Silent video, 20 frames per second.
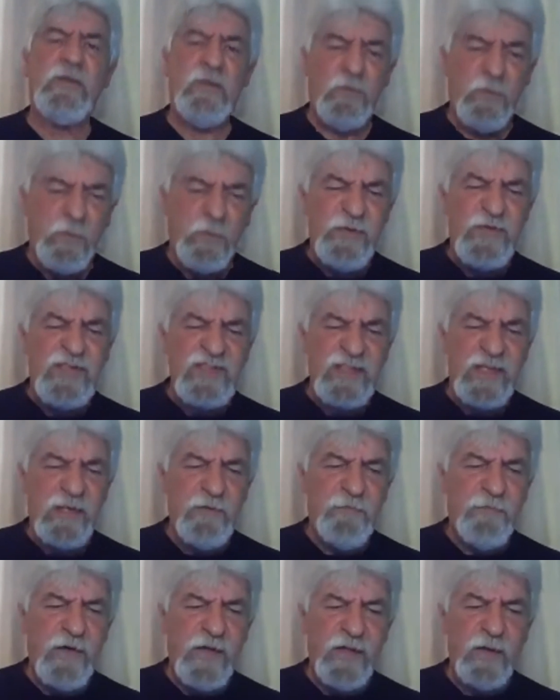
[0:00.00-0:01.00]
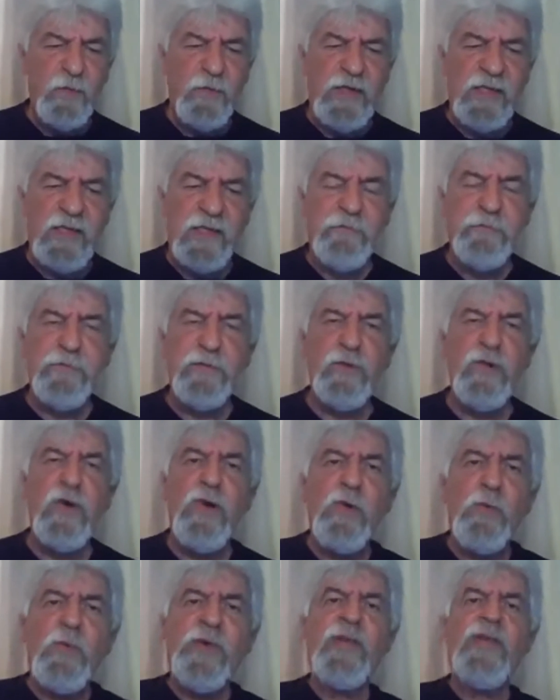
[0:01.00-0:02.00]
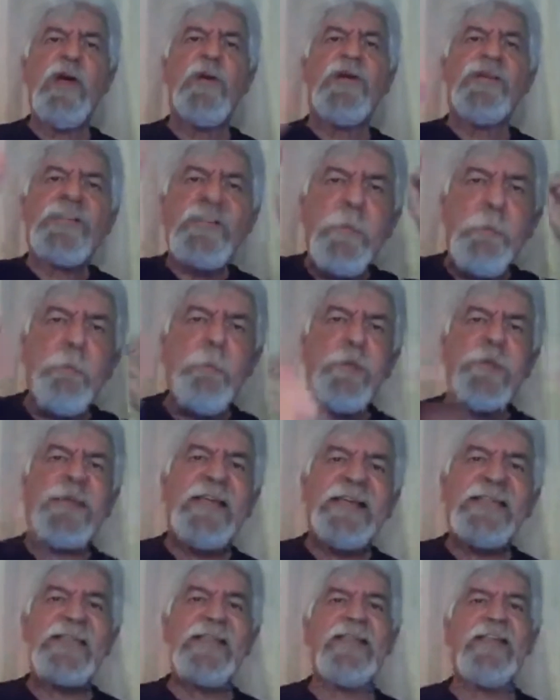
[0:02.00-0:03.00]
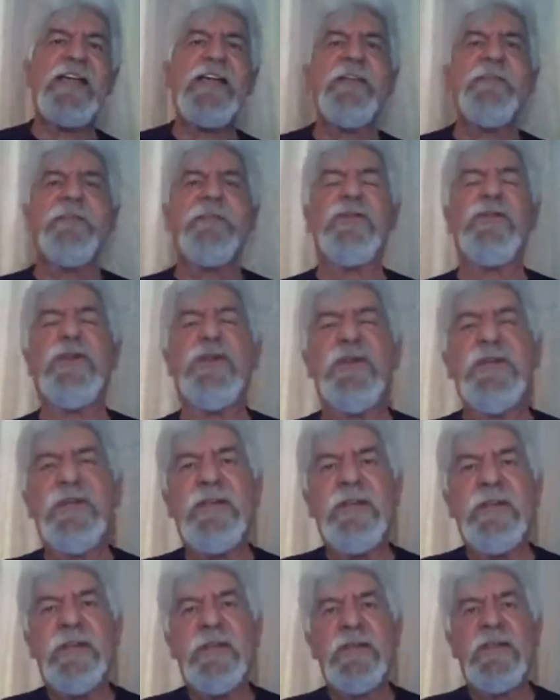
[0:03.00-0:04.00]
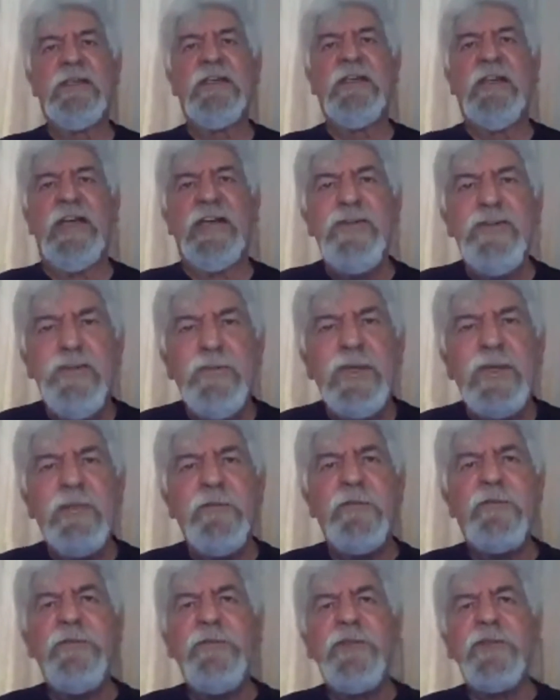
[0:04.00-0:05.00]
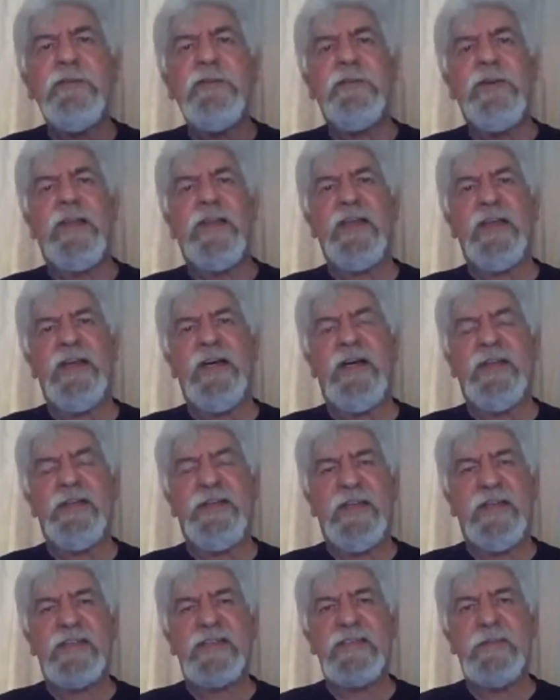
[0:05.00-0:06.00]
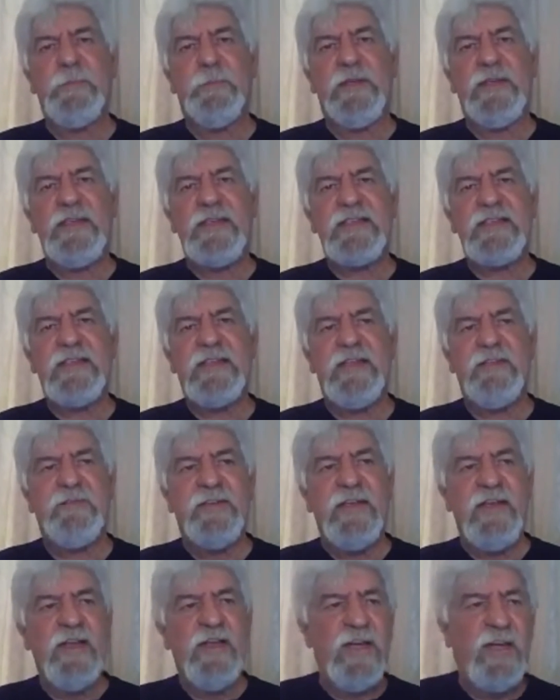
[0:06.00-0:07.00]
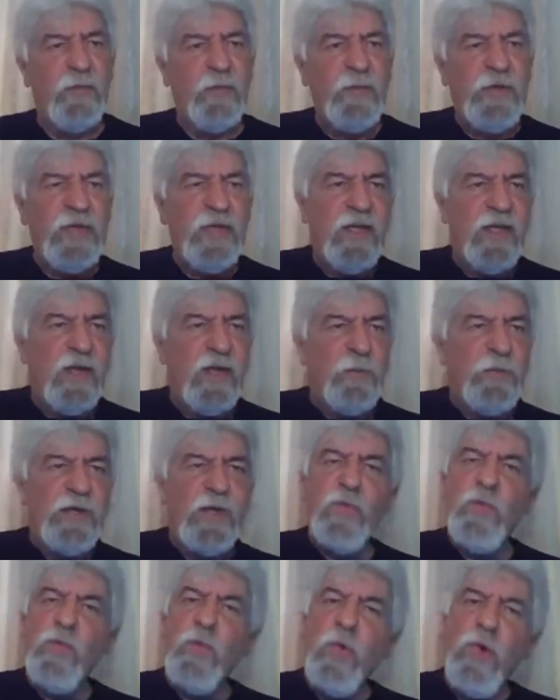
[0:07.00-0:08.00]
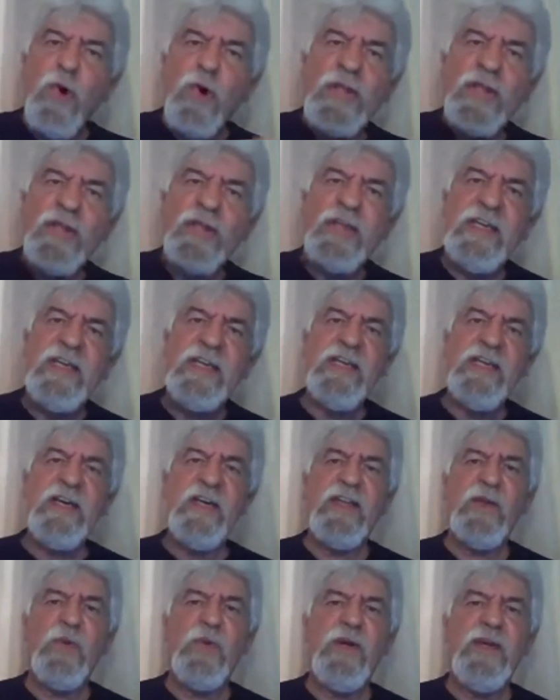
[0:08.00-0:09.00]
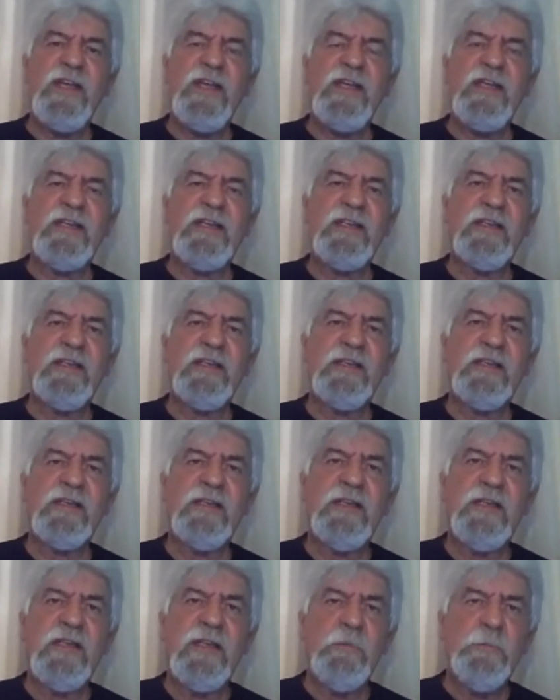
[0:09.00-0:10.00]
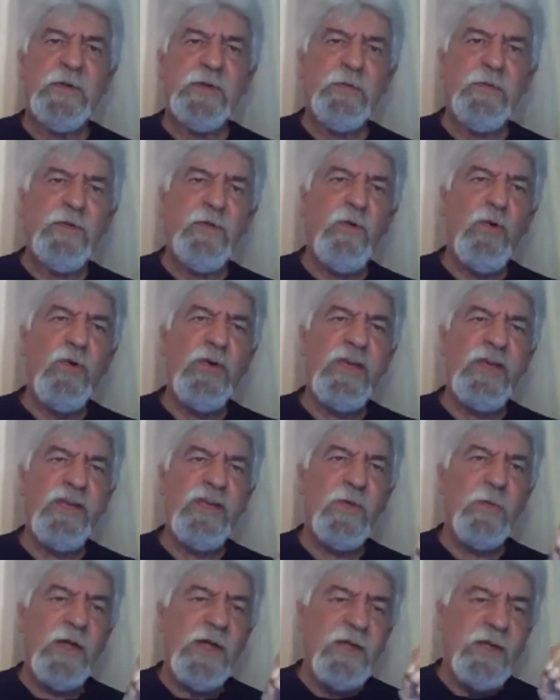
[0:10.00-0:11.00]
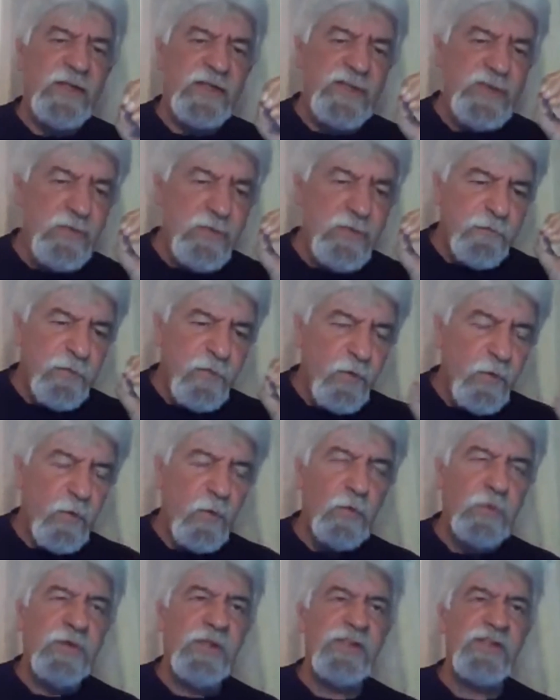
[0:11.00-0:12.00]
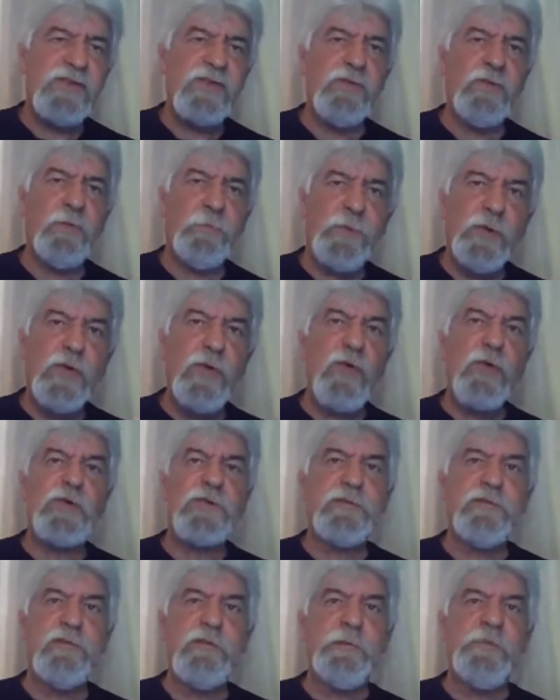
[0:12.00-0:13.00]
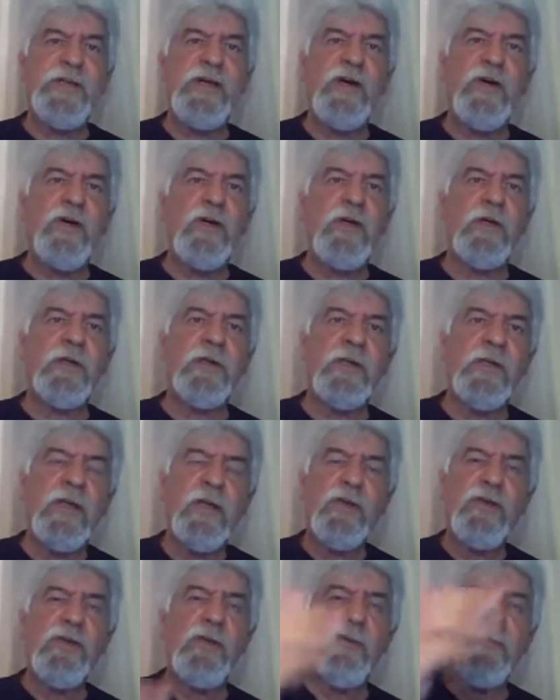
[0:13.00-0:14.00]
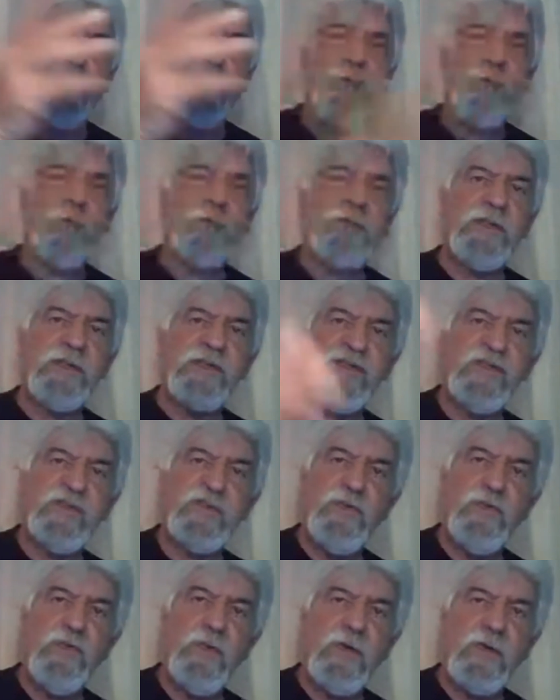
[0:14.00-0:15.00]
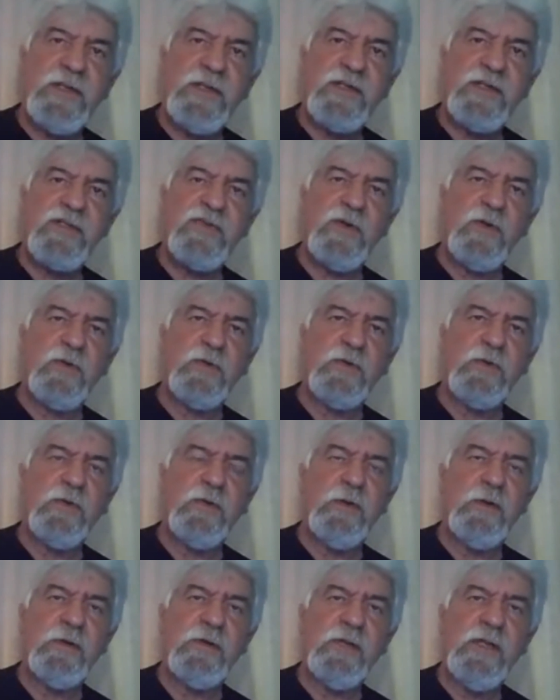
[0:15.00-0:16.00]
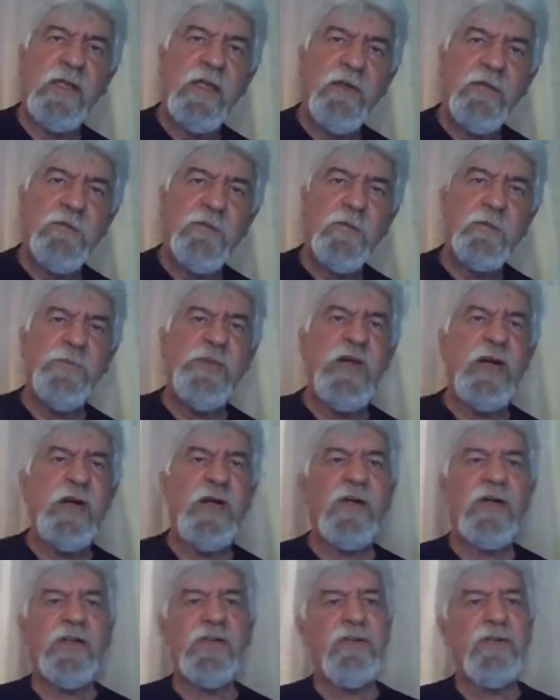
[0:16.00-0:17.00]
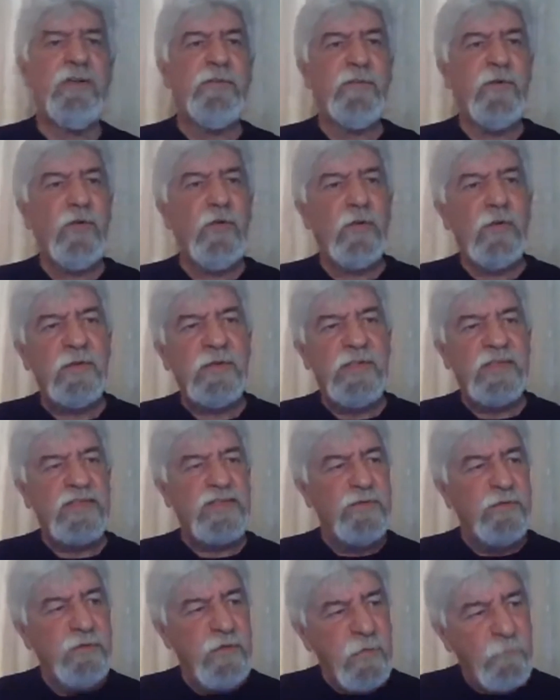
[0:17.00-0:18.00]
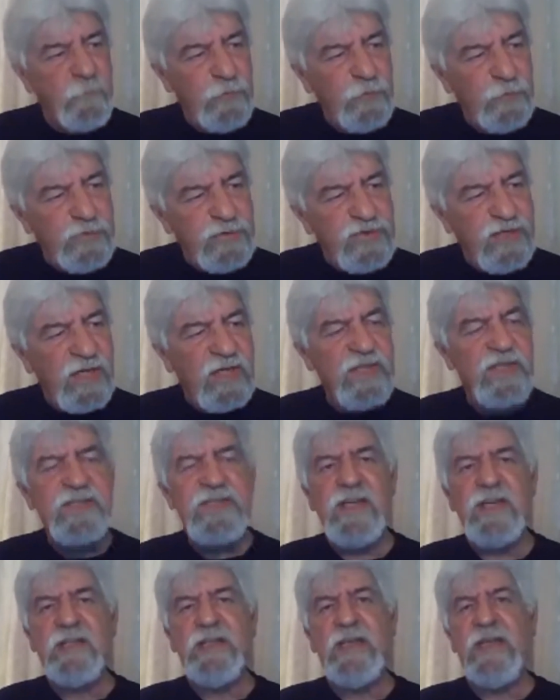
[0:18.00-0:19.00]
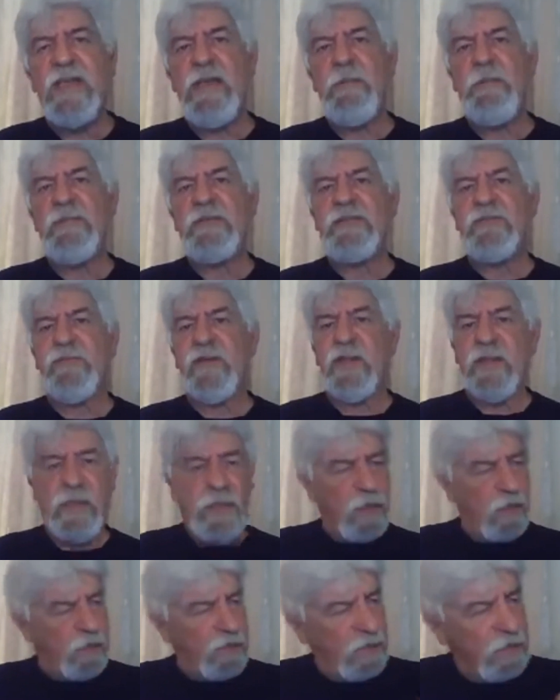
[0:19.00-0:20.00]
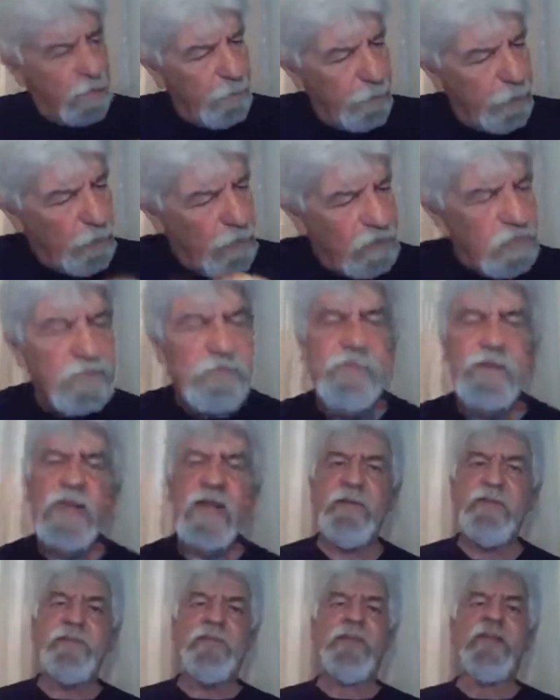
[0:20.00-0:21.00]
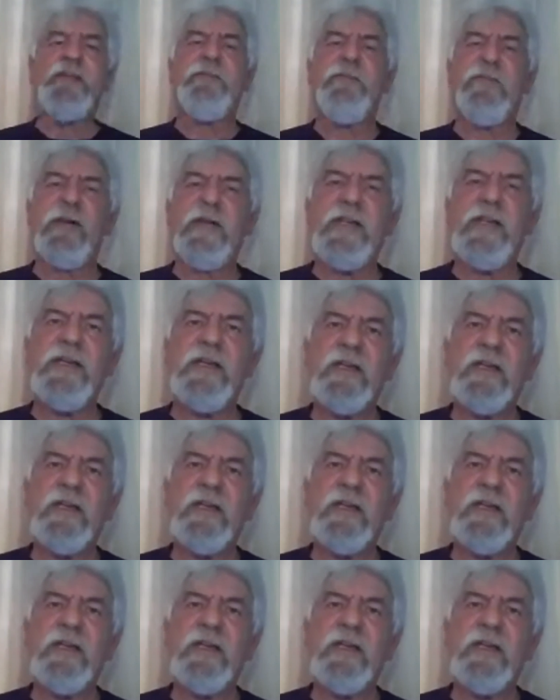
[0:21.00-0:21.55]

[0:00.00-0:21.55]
When we say, Father, we love you, we know it's a blessed love, Lord. And you can feel, Father God, that it's a blessed love. And we don't walk in any other way. But we walk in the way that you called us to, because from now on, you have called us to walk that road, Lord. From now on, you have called us. You change our names, Father God, in the book of life there, Father.